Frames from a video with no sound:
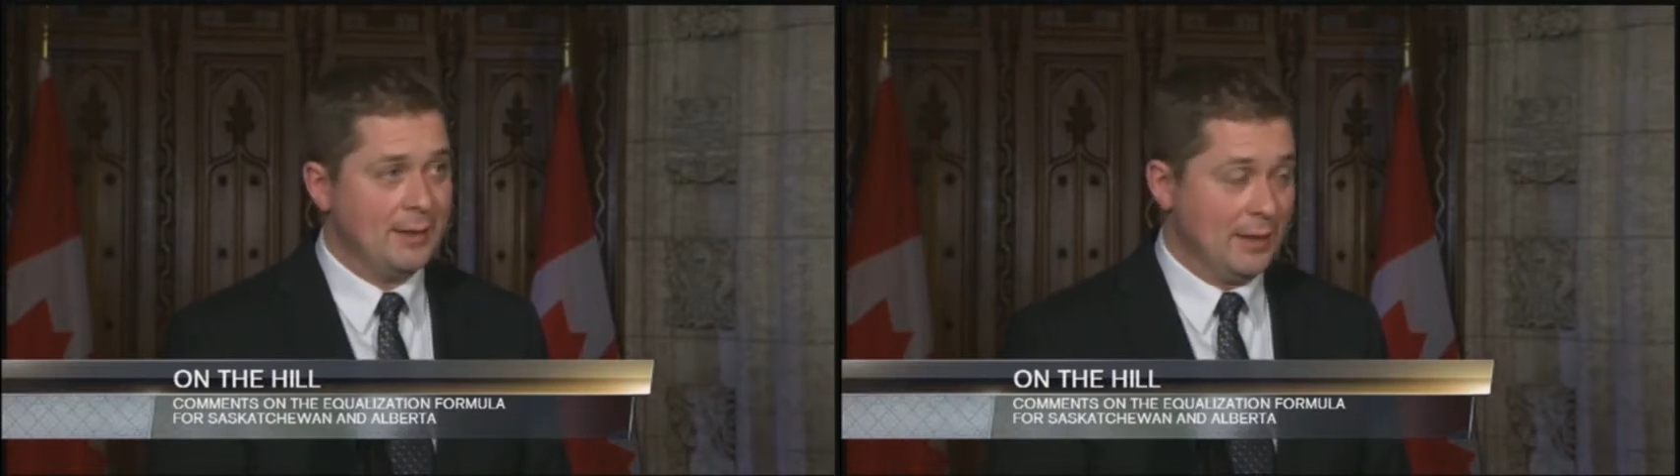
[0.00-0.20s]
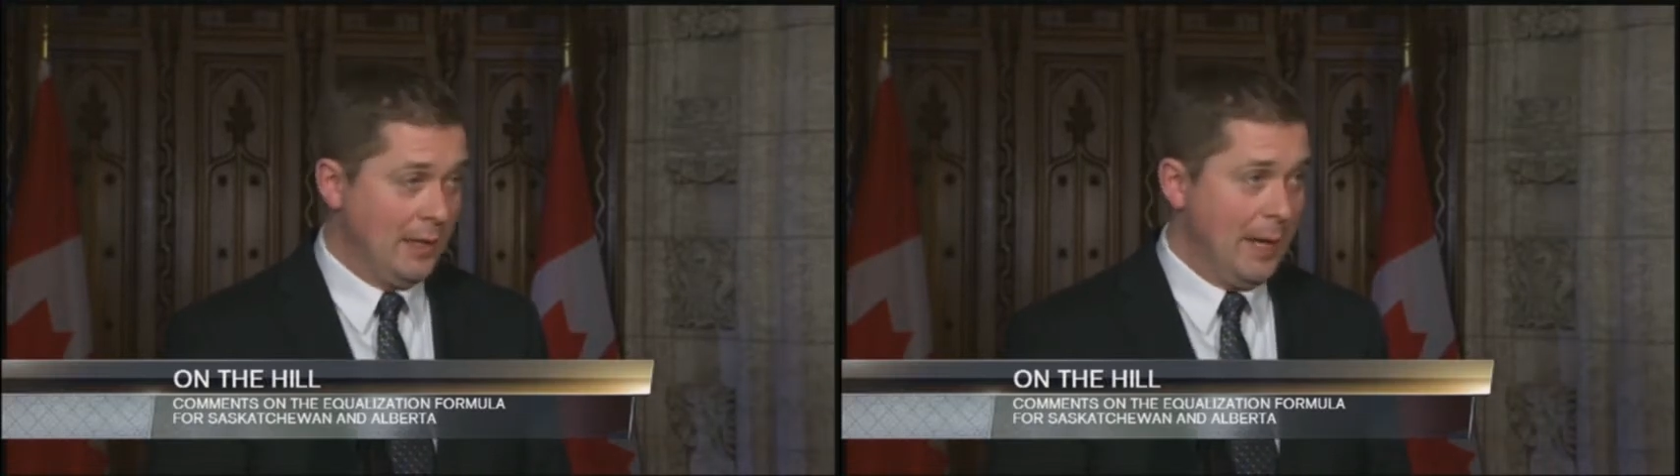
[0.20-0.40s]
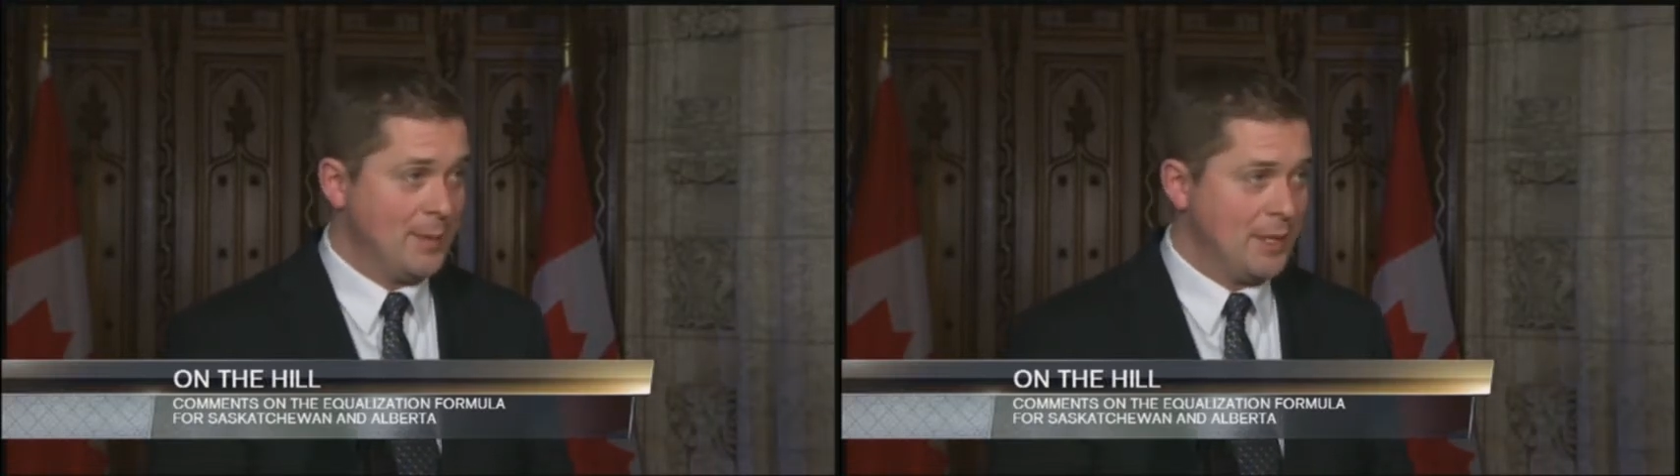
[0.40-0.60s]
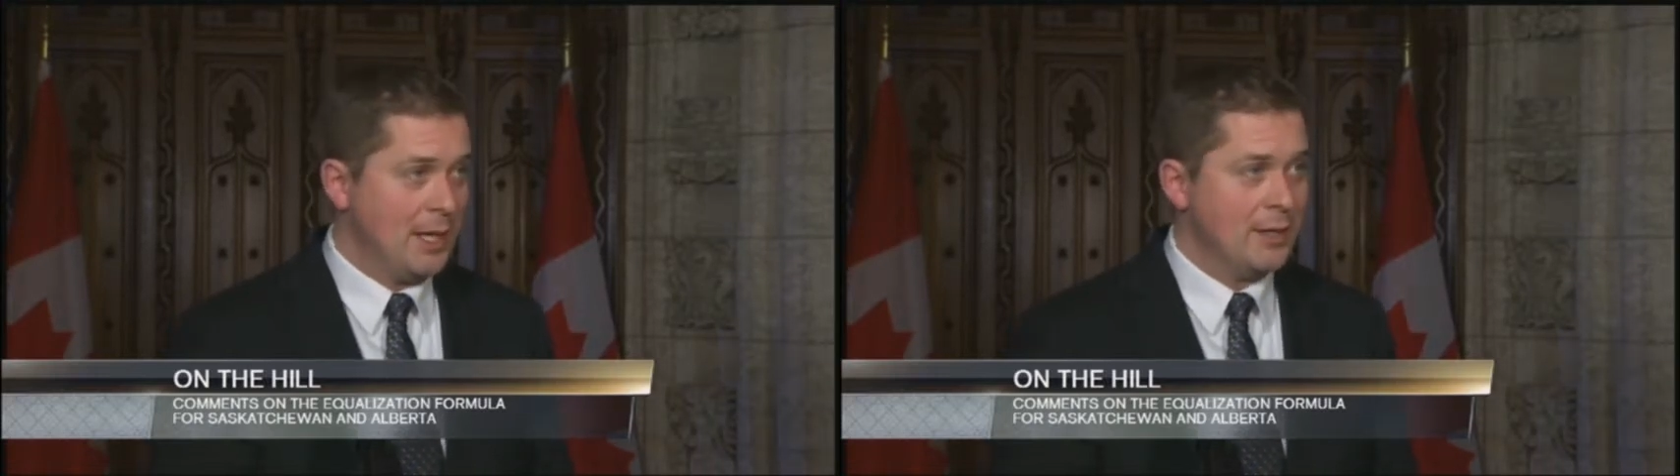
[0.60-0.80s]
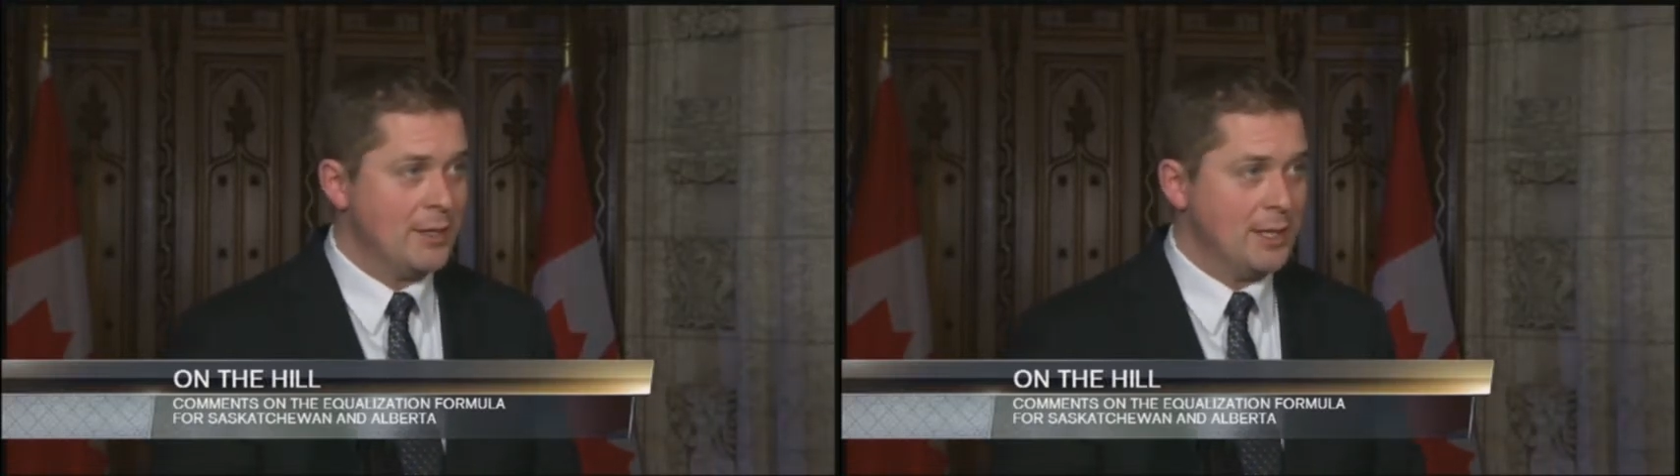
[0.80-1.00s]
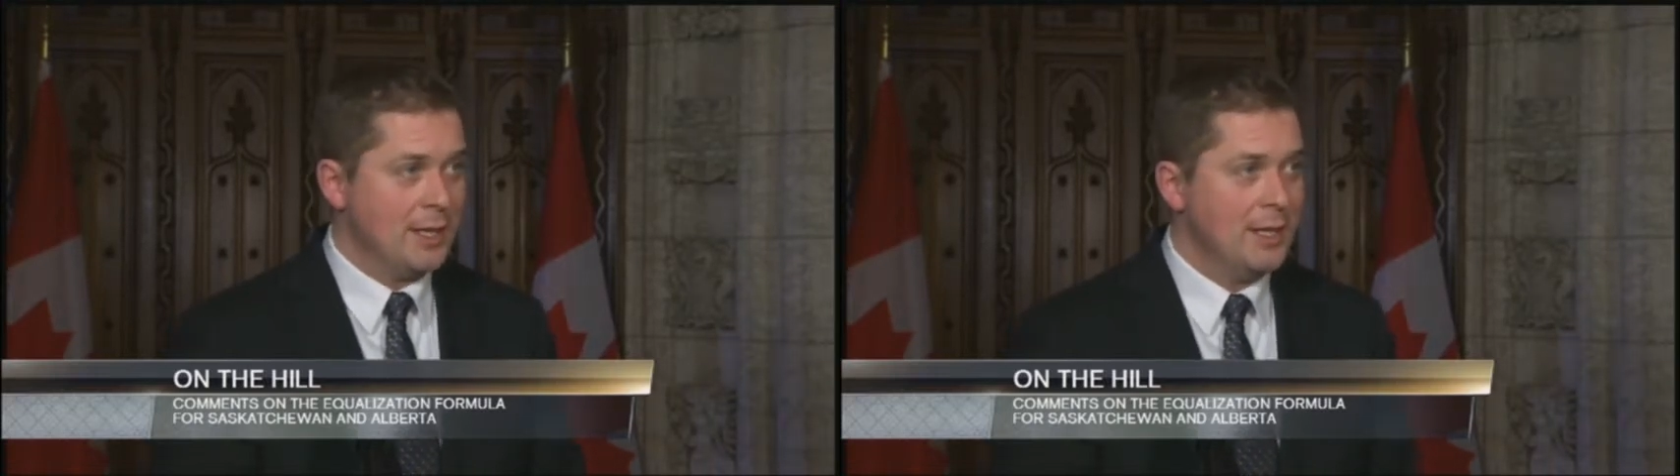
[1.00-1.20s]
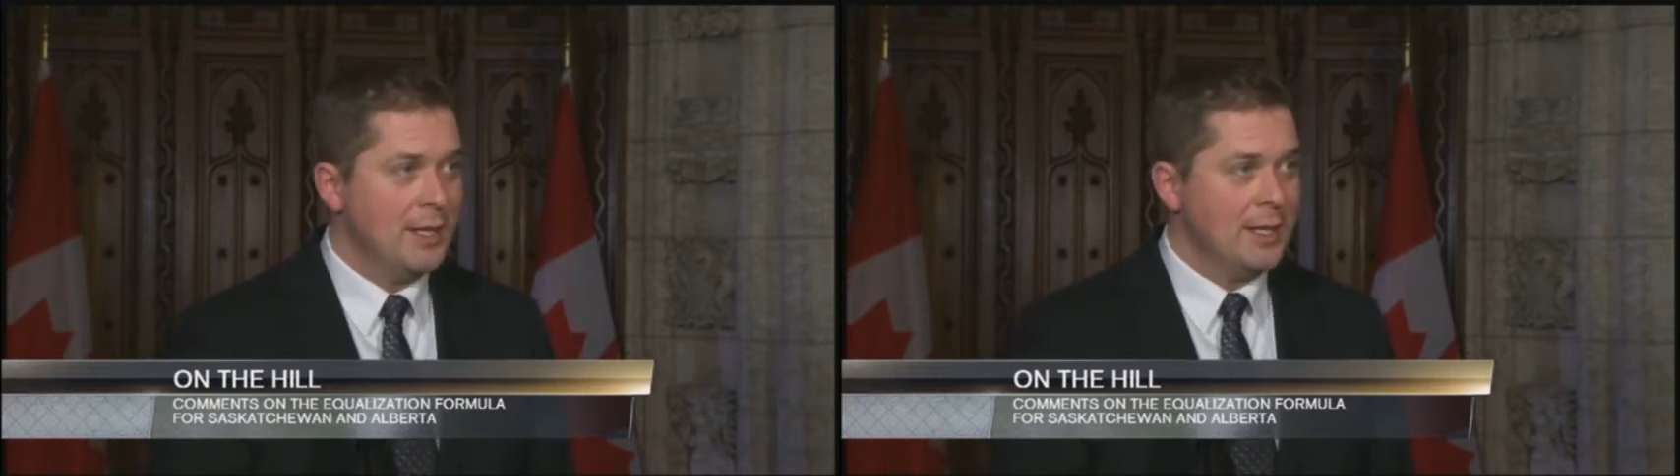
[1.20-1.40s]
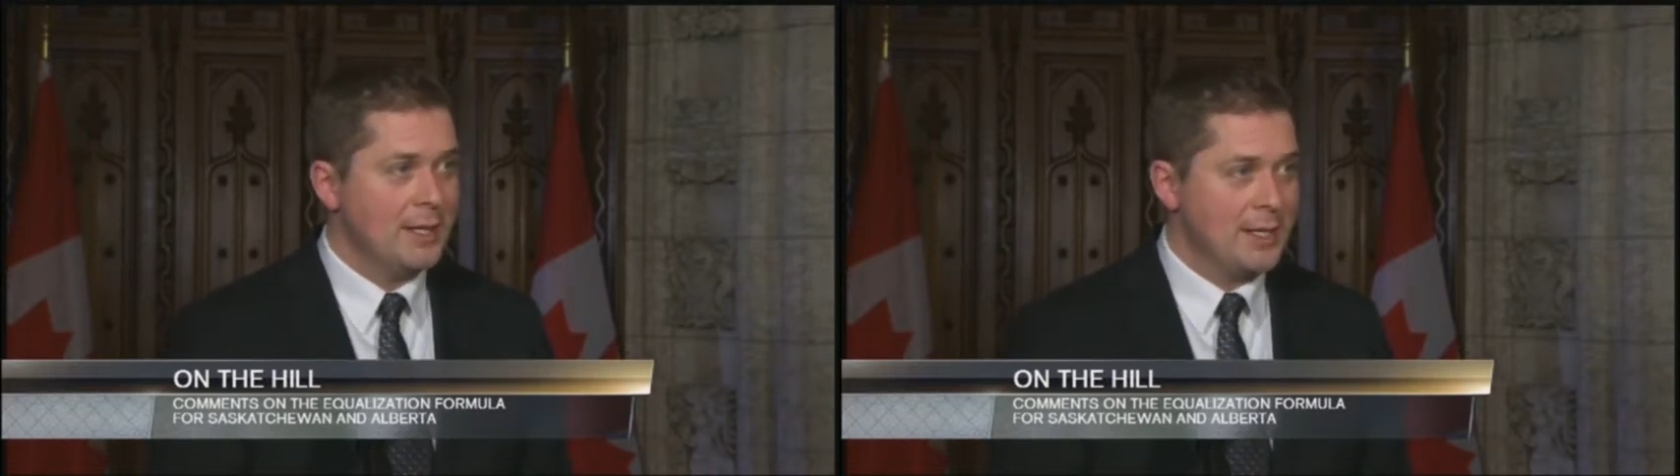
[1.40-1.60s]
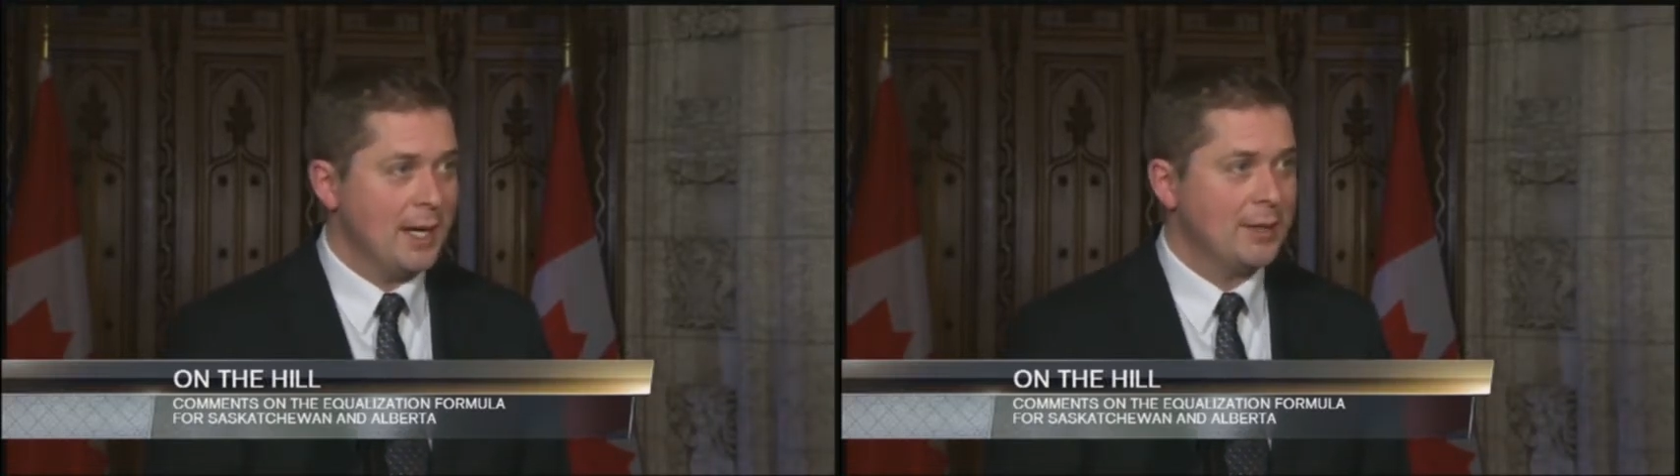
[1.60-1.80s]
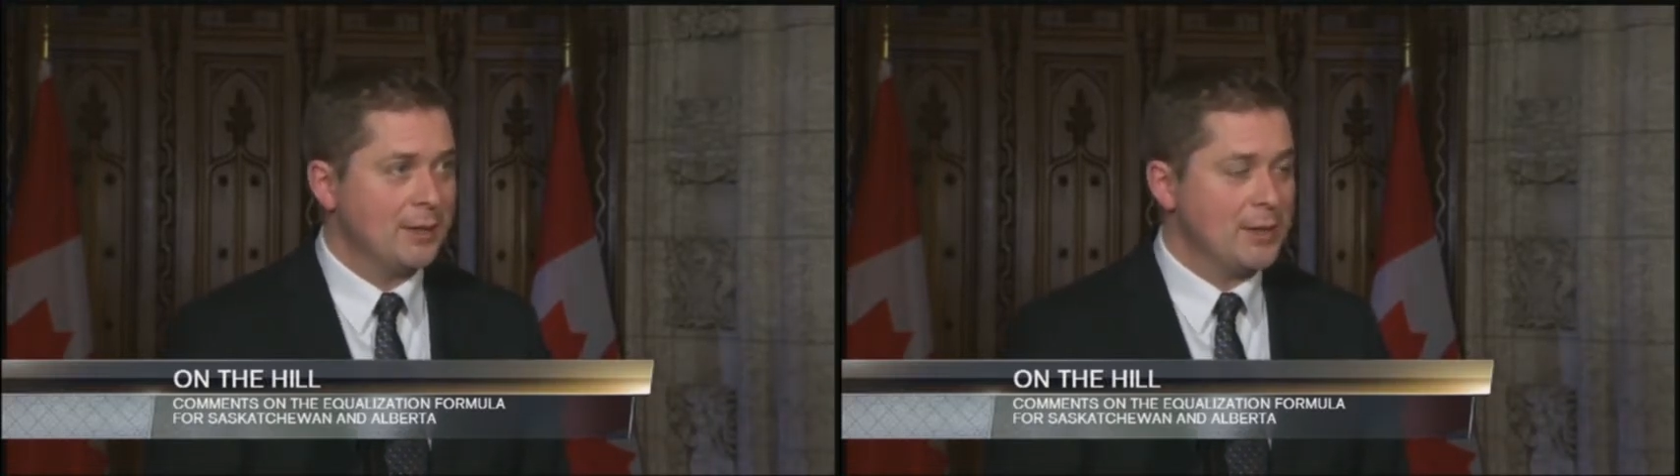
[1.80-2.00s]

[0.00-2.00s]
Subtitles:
collapse in the energy sector.